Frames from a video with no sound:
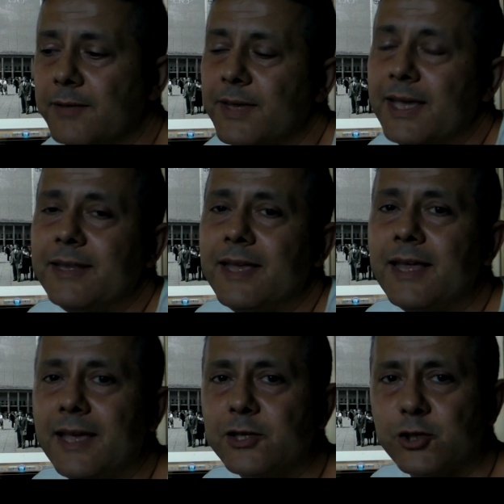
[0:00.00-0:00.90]

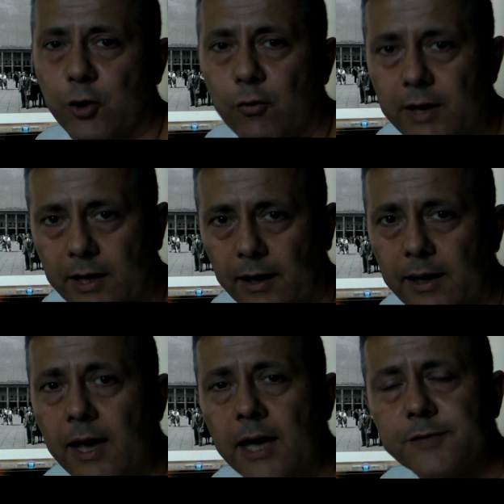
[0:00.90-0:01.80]

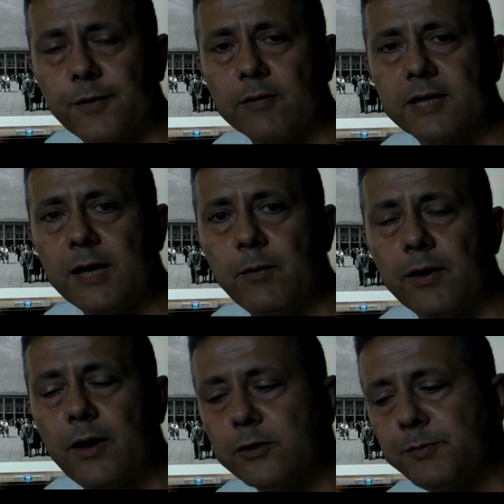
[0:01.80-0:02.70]
historically, as far as
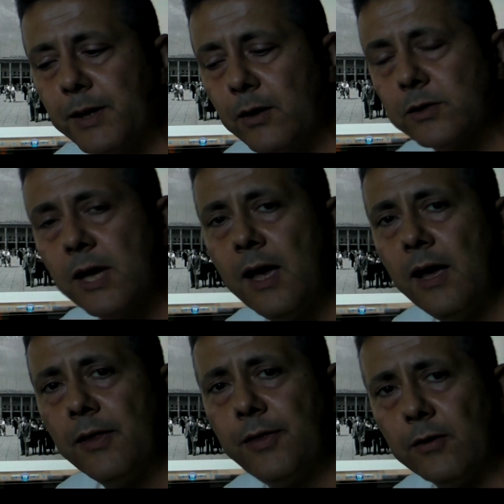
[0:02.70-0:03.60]
anyone knows, because
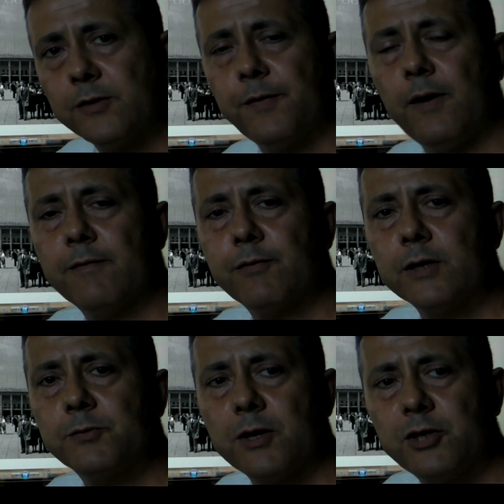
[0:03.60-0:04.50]
those 5
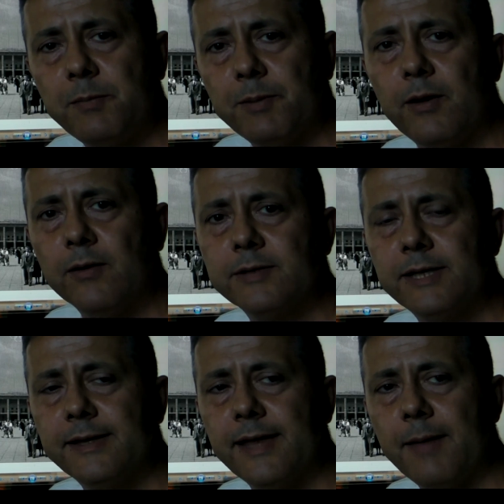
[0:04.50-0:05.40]
rings were actually
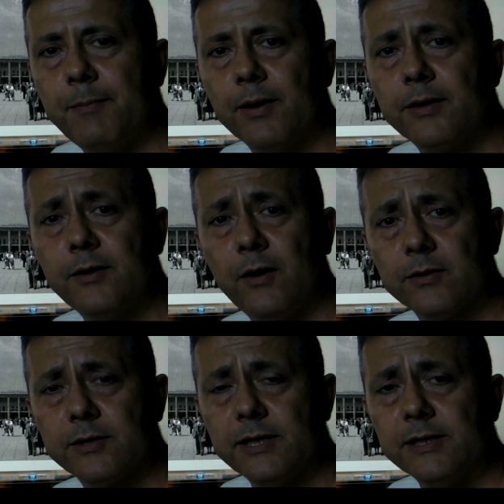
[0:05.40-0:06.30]
planted there by the
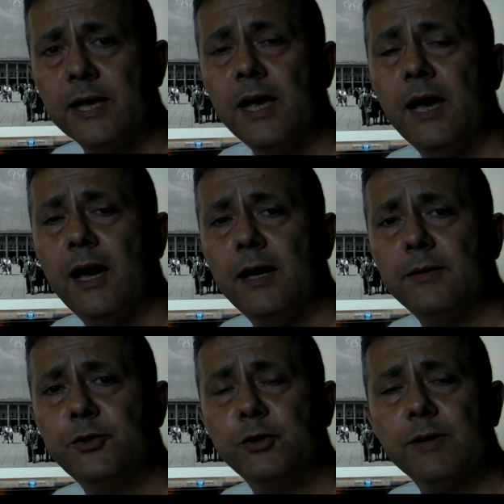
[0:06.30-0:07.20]
Nazis
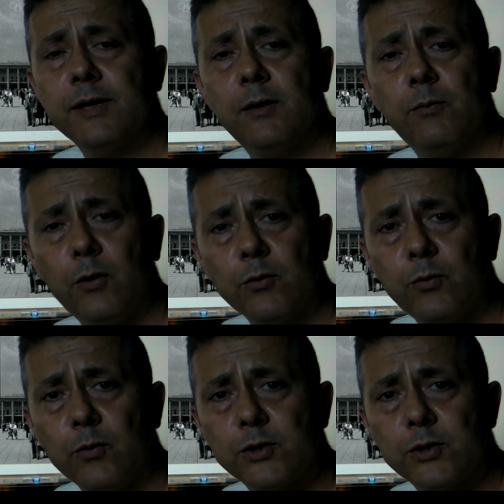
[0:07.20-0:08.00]
during World War